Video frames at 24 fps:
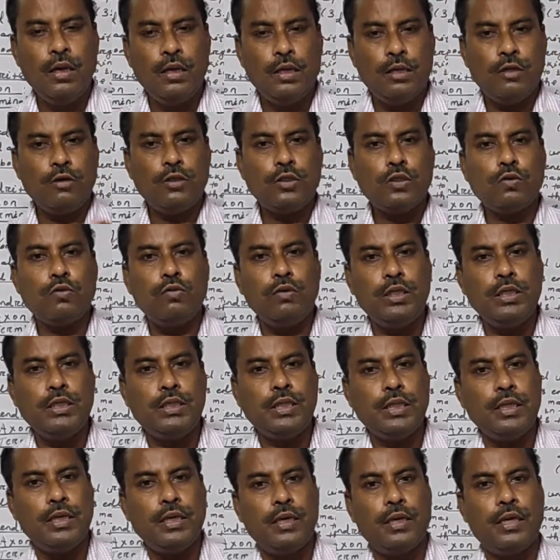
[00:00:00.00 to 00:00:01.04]
Your school is
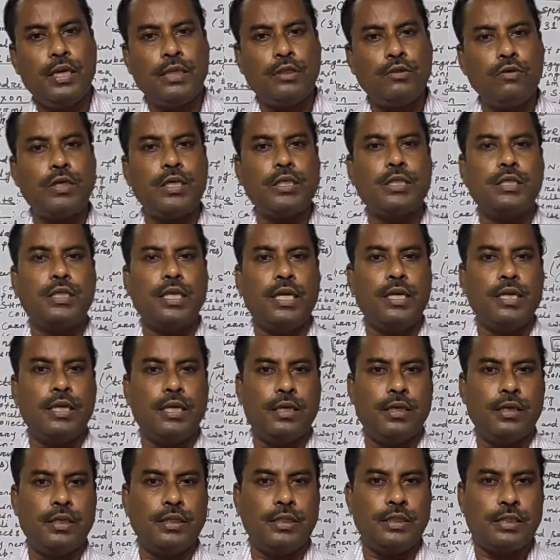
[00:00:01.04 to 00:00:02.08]
a
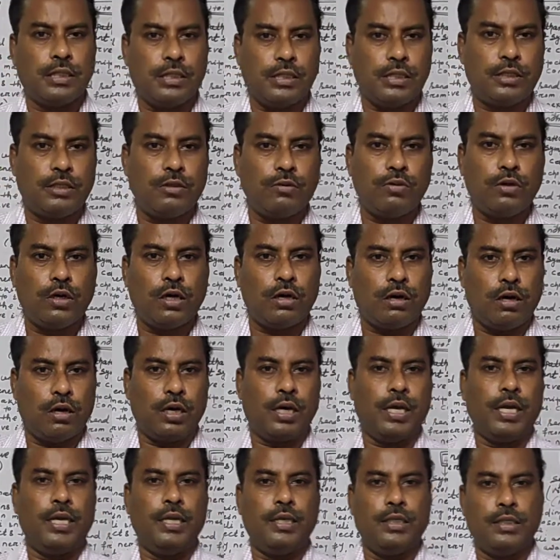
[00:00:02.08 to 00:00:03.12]
educational institute or
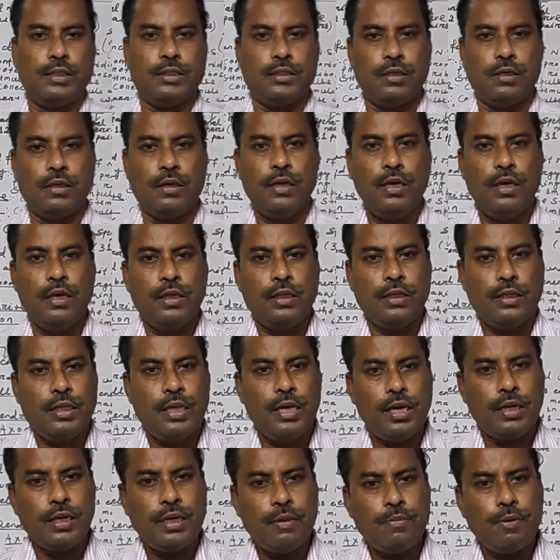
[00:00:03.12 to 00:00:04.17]
organization.
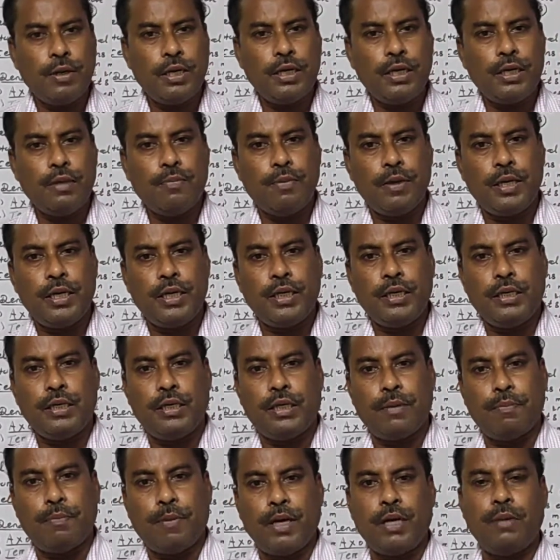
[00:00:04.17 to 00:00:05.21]
There are different
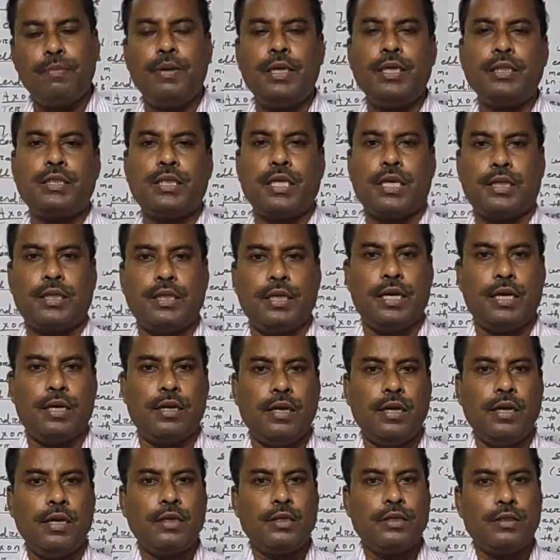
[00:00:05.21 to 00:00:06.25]
departments are there.
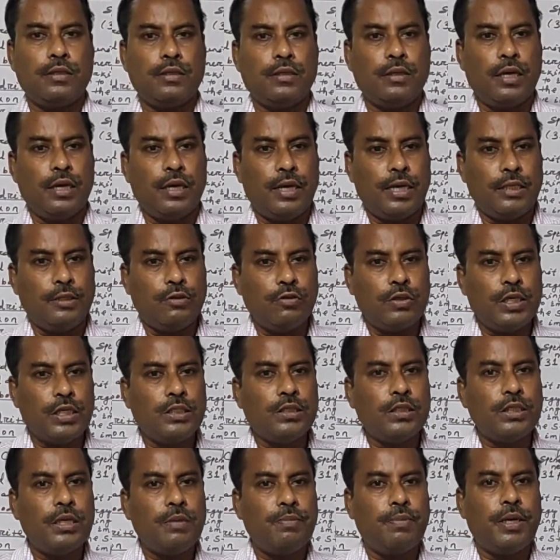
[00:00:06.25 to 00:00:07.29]

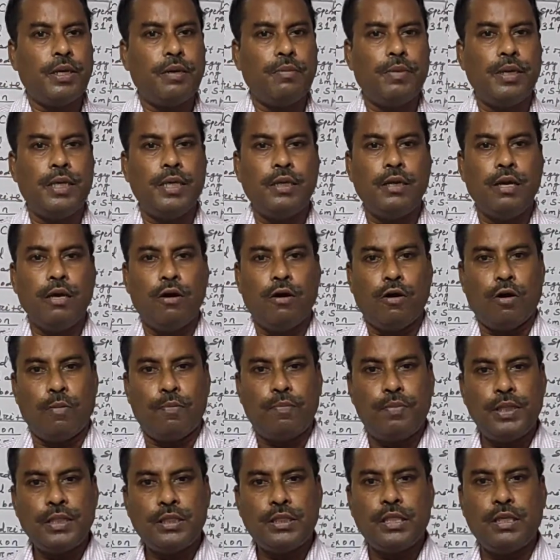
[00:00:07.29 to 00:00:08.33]
Education department,
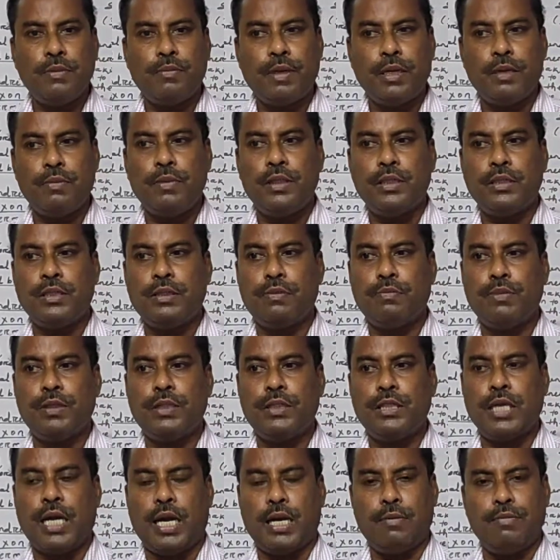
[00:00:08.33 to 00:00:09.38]
office departments
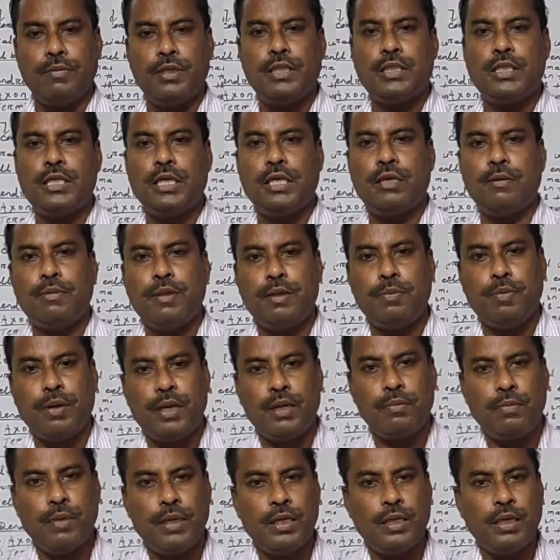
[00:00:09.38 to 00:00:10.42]
means administrative
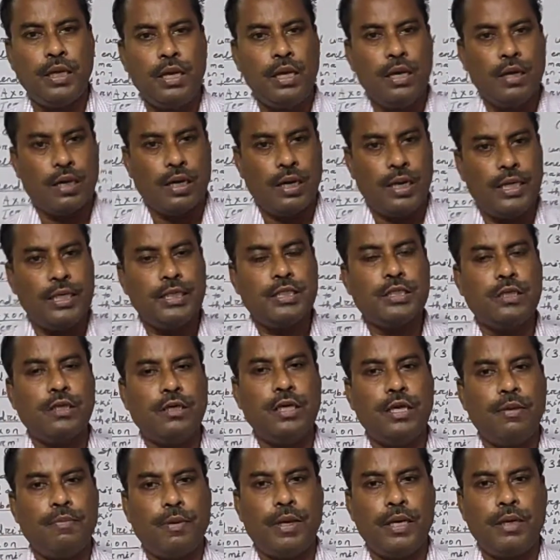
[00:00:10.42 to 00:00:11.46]
department,
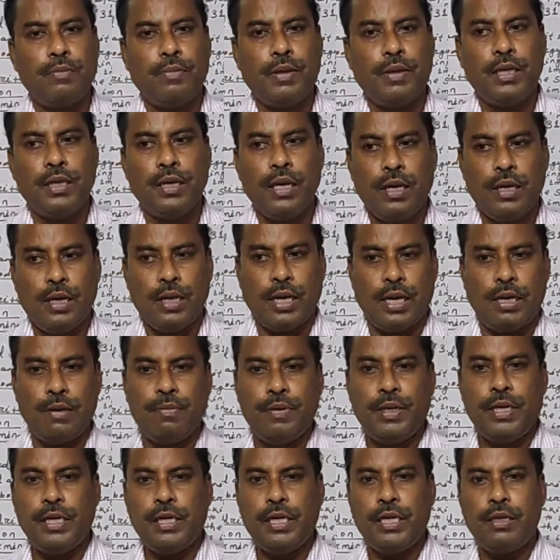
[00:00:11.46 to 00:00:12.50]
collection department,
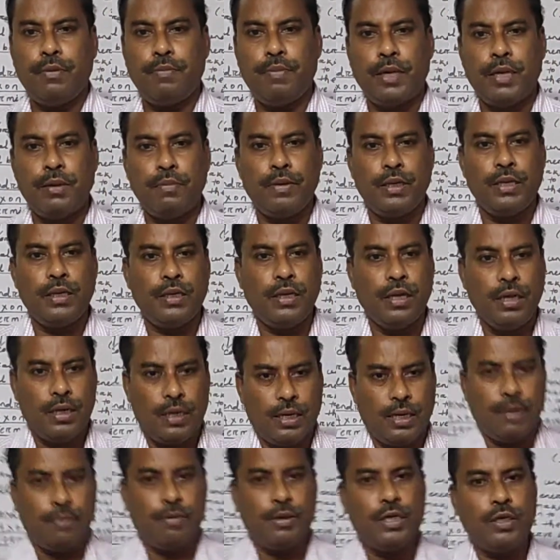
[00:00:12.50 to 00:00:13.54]
library department,
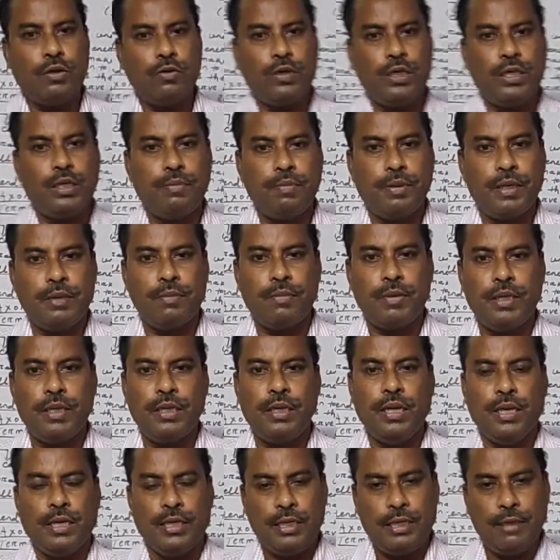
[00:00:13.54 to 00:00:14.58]
laboratory
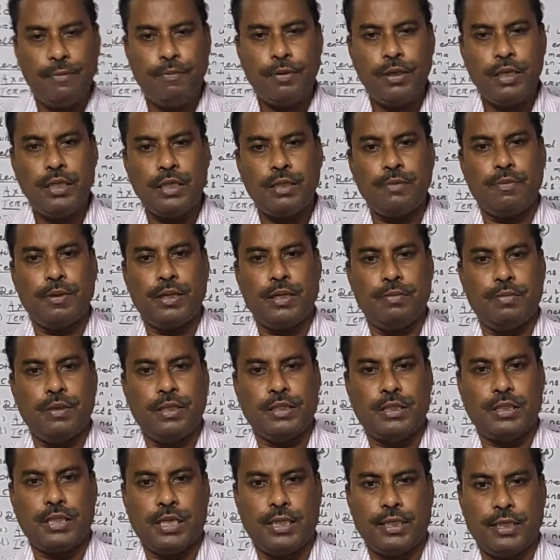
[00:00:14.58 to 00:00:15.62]
department, different
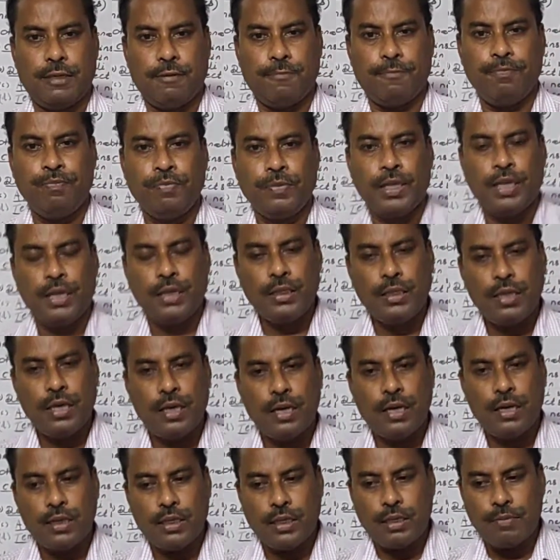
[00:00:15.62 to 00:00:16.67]
departments are there. And there
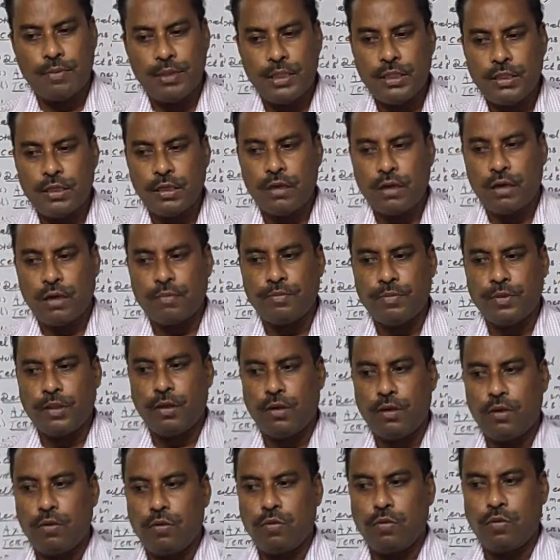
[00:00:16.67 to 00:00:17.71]
are division of
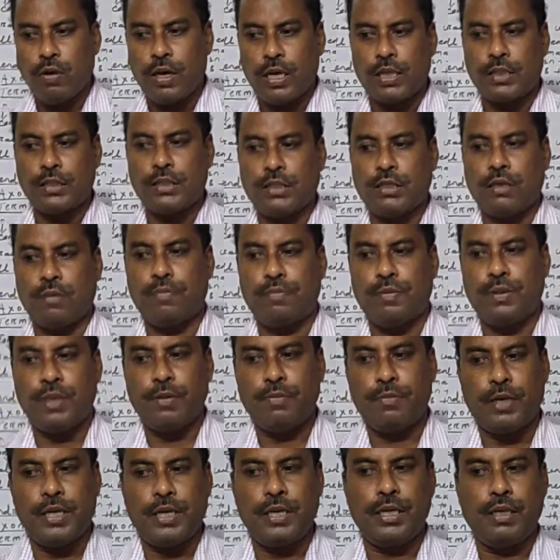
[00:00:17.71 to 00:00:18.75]
the works of
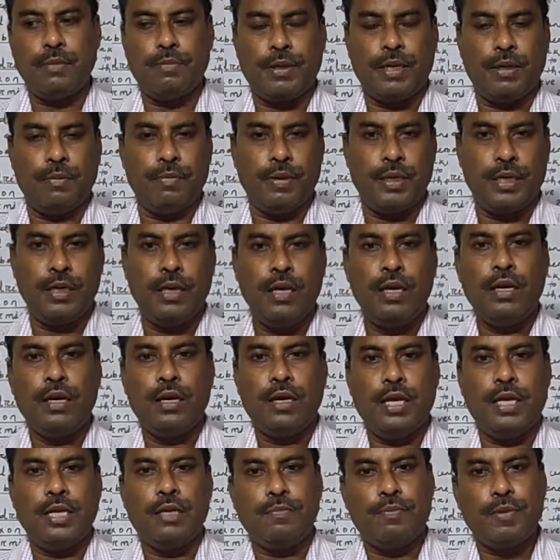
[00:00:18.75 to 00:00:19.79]
different department
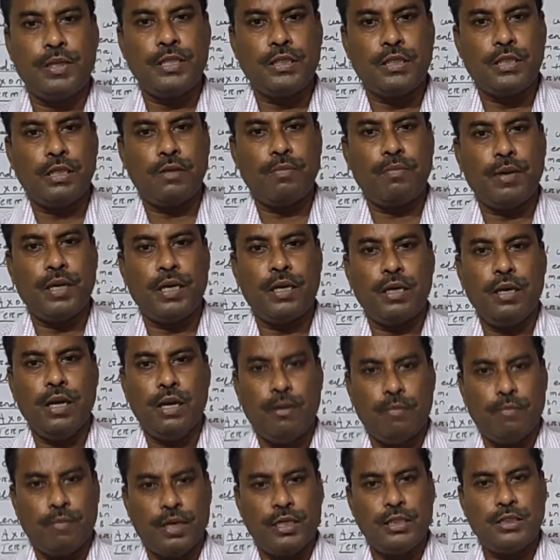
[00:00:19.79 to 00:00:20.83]
like
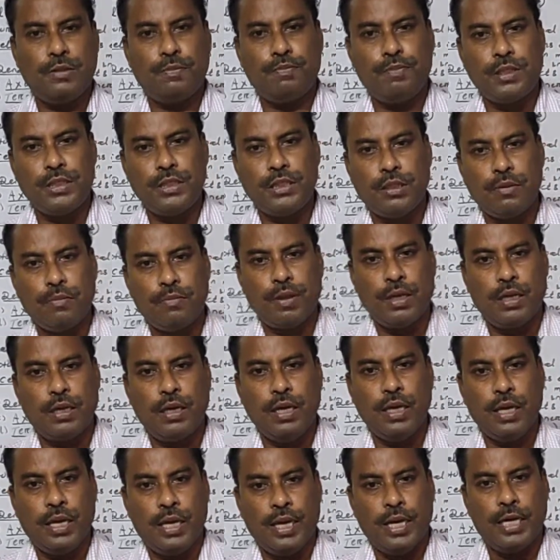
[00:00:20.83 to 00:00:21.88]
principal, vice
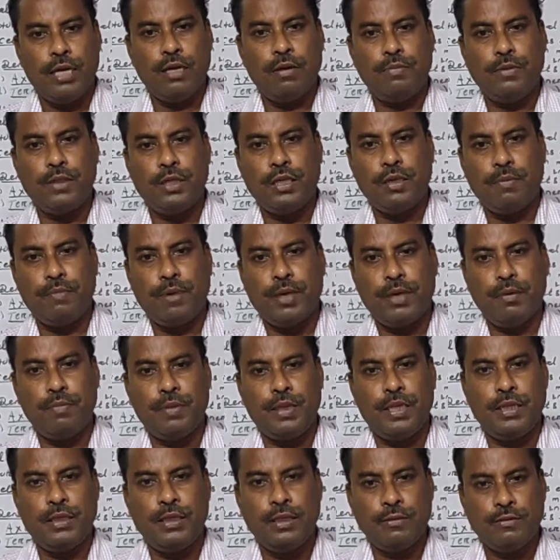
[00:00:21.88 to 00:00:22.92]
principal, head of the
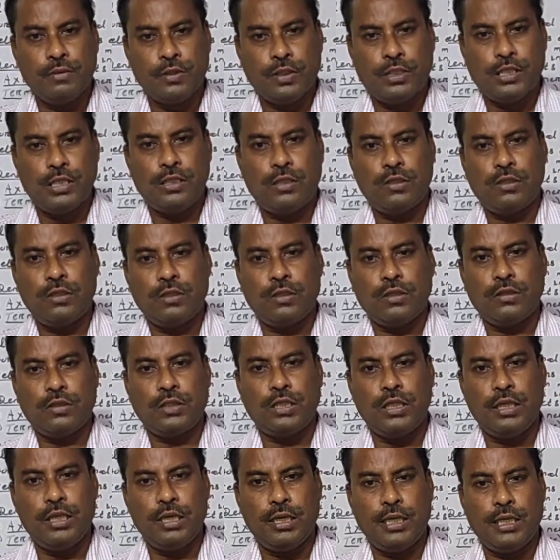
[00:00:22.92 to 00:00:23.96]
department, teacher,
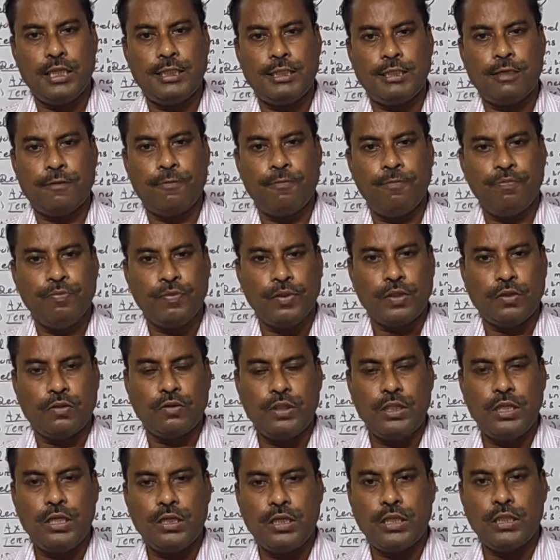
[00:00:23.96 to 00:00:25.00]
senior teacher,
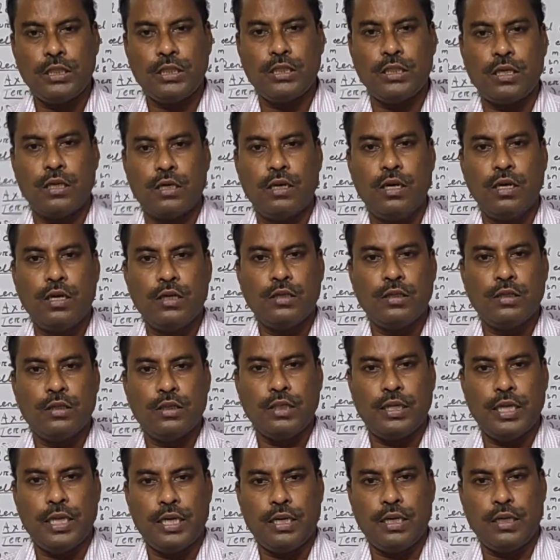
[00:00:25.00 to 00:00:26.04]
junior teacher,
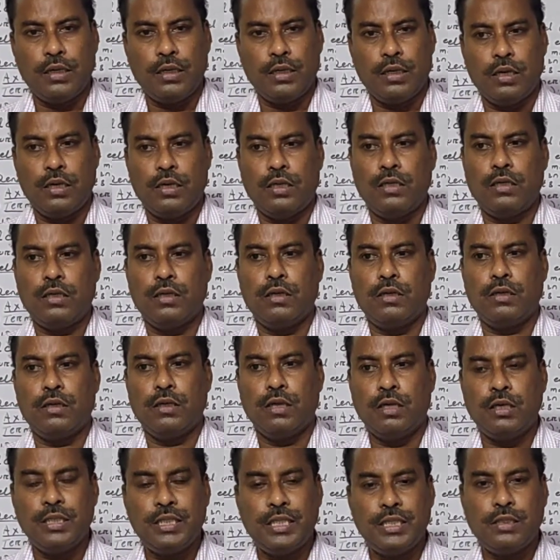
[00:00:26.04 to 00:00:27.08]
then
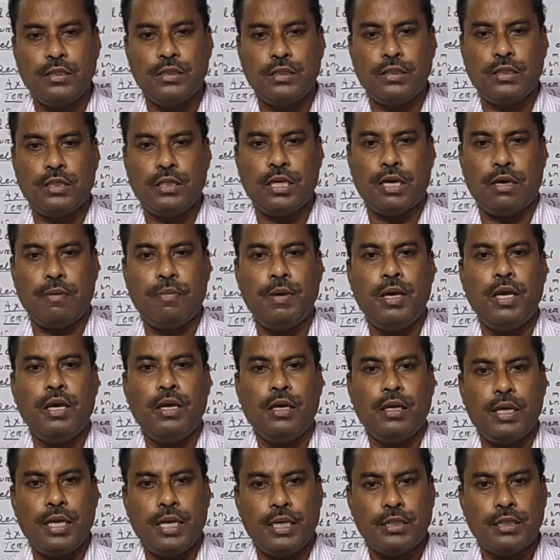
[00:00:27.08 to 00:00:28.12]
non-teaching staff,
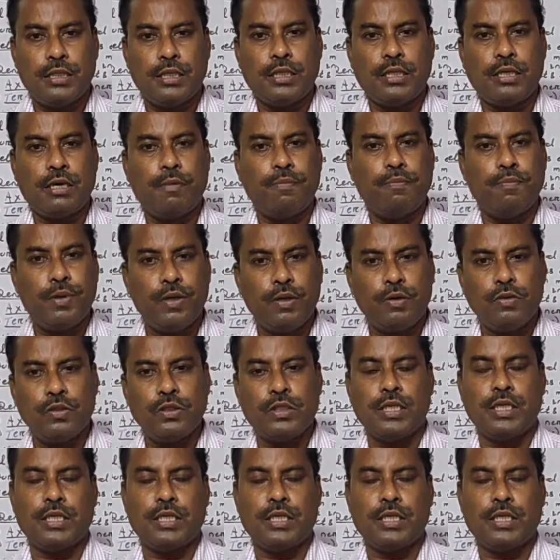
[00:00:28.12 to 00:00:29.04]
etc., peons,